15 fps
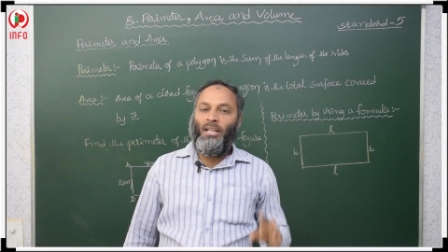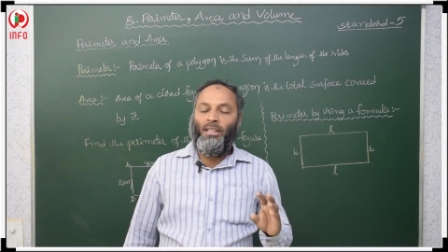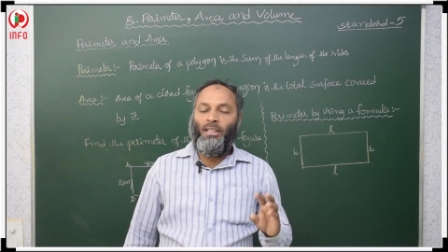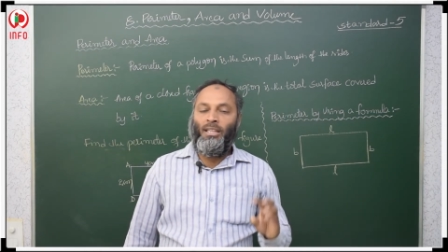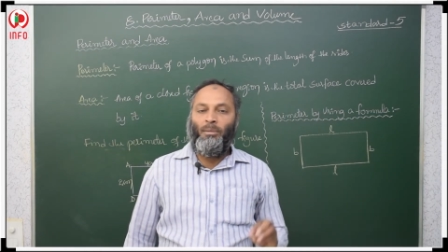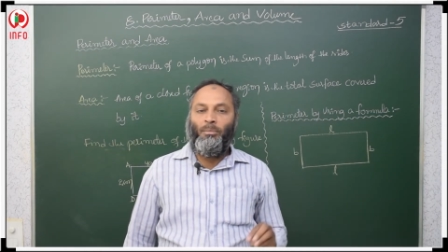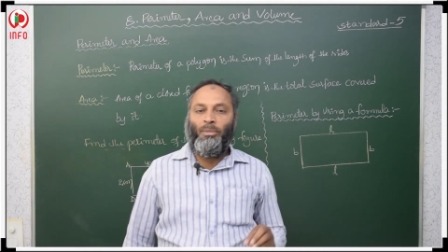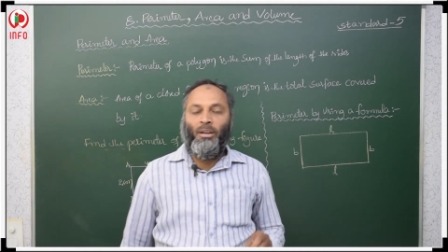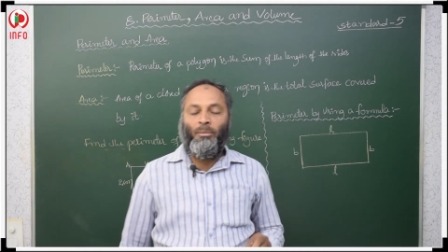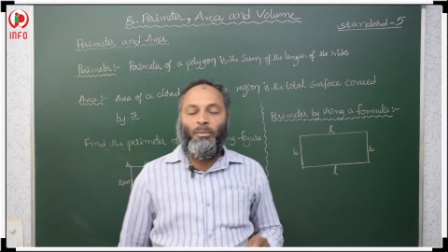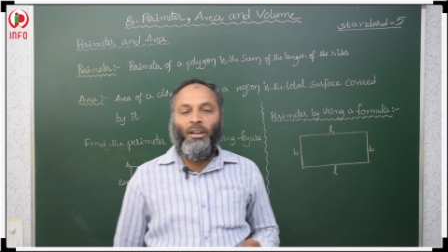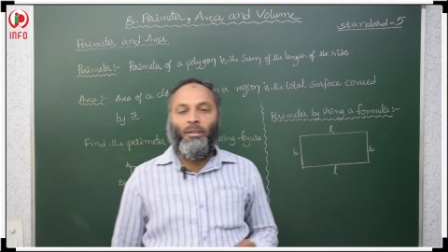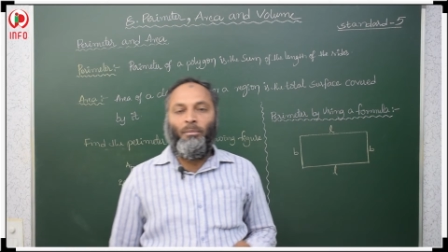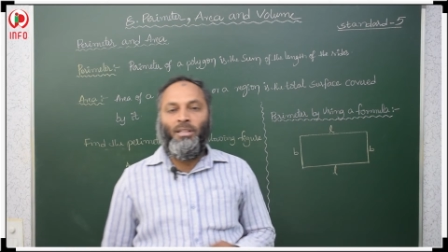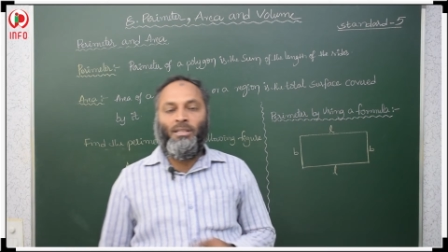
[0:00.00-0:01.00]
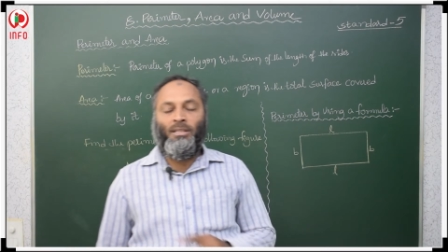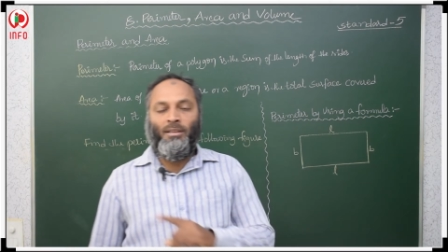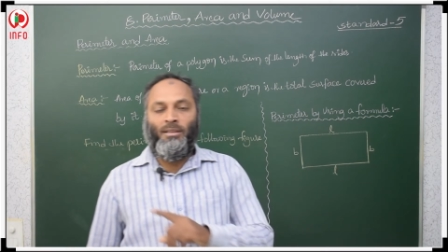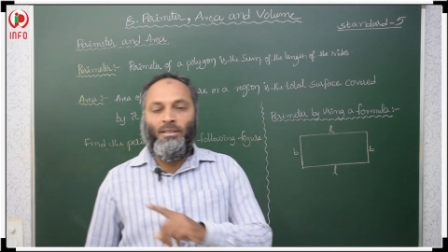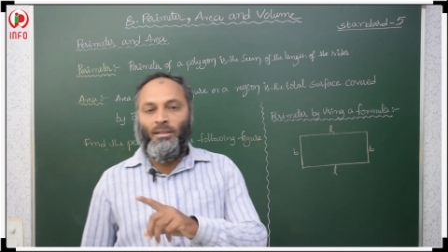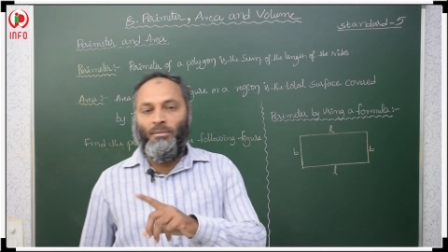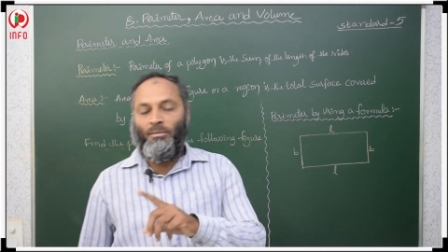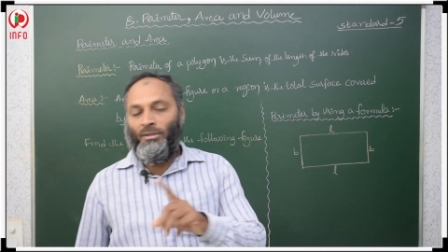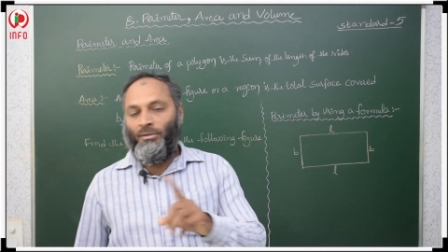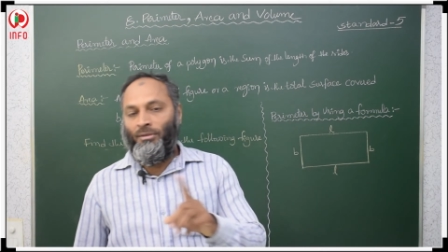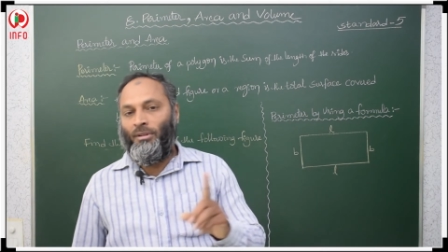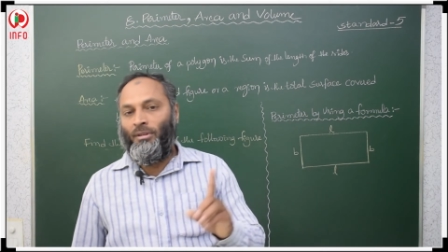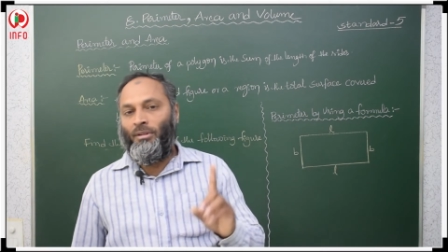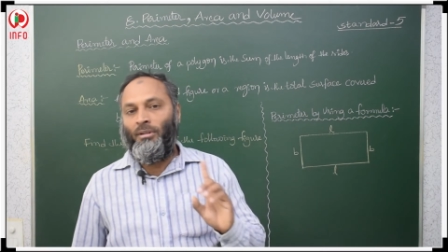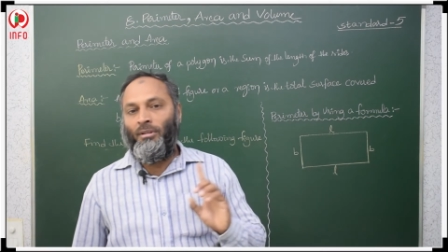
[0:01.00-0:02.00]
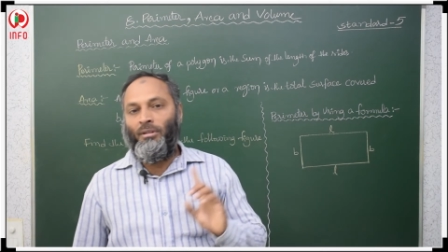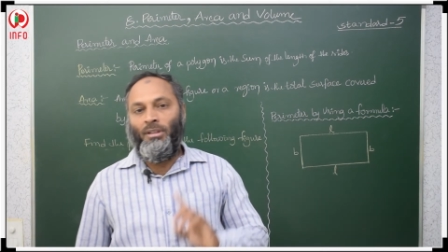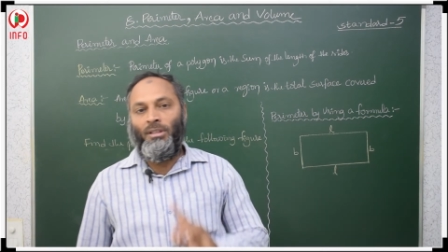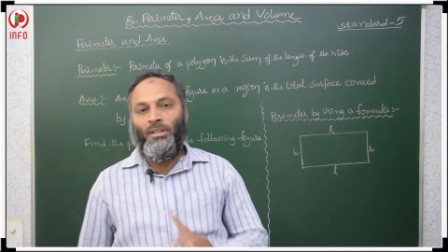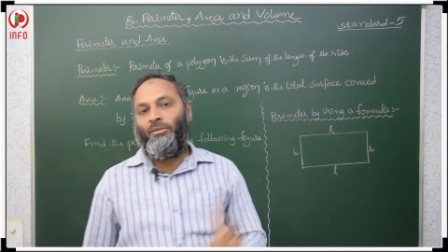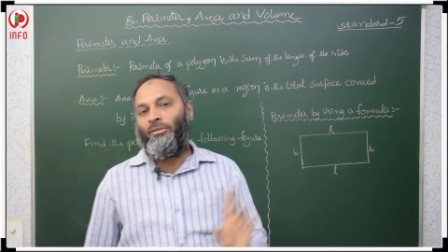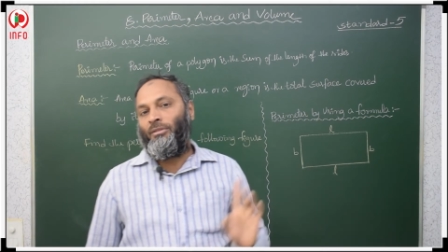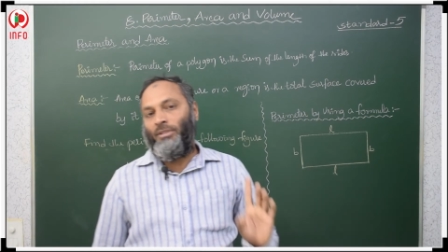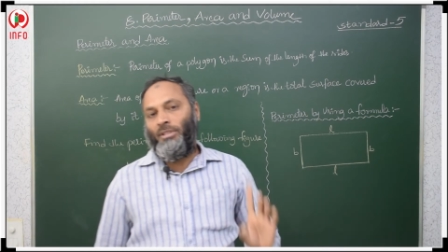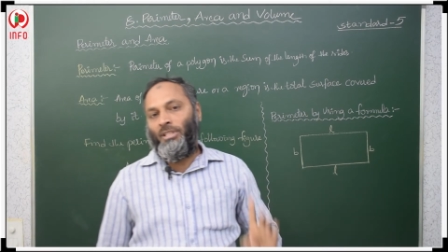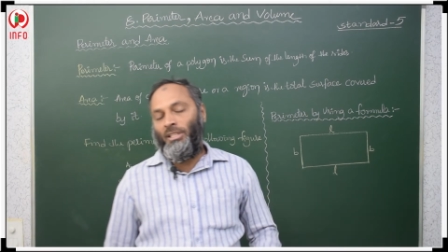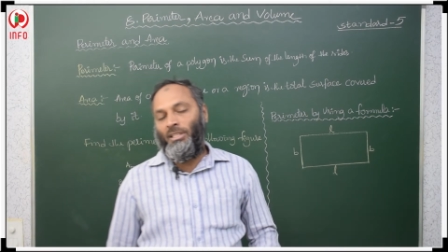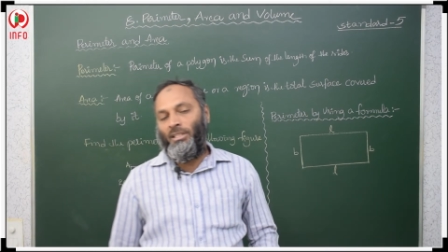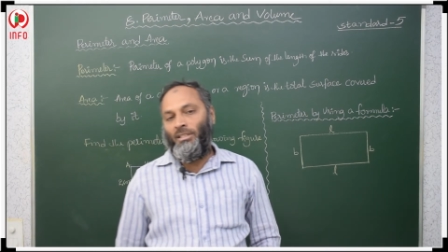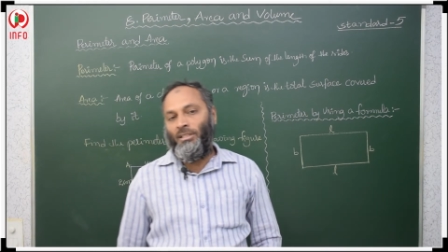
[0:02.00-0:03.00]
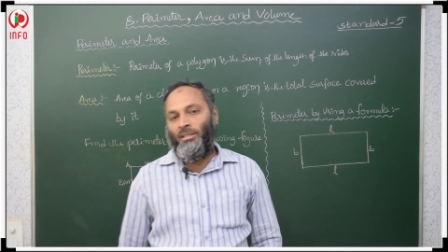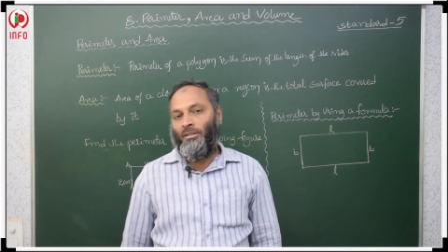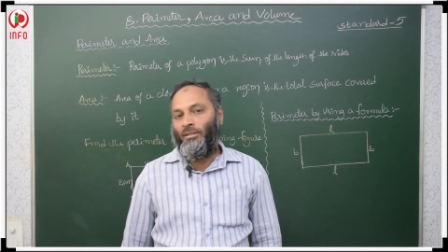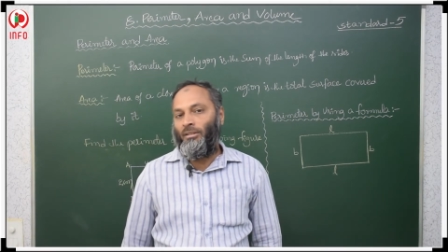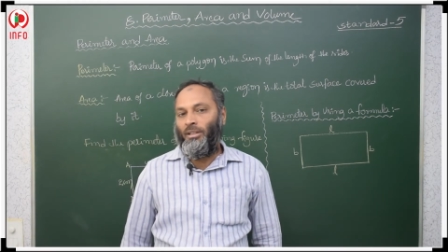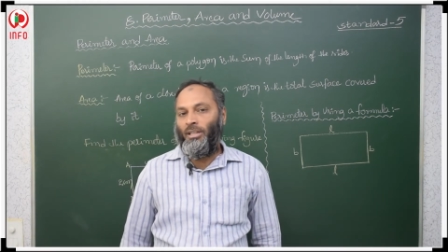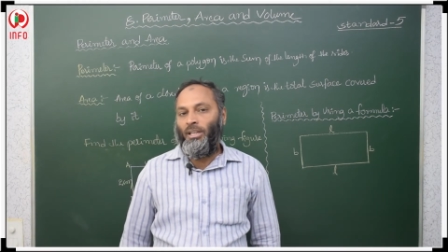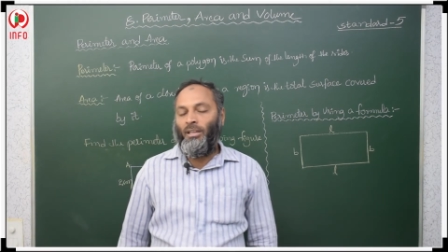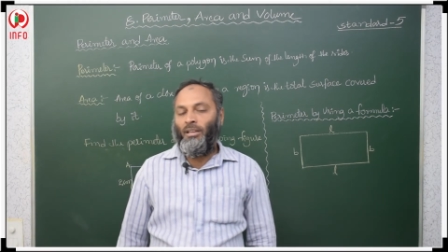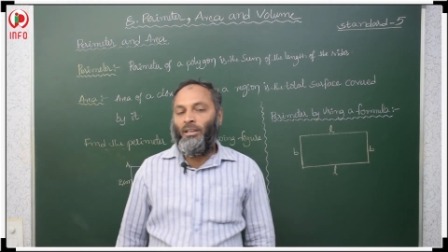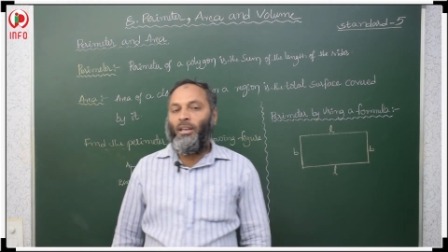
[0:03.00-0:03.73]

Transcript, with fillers: then perimeter means sum of all the four sides okay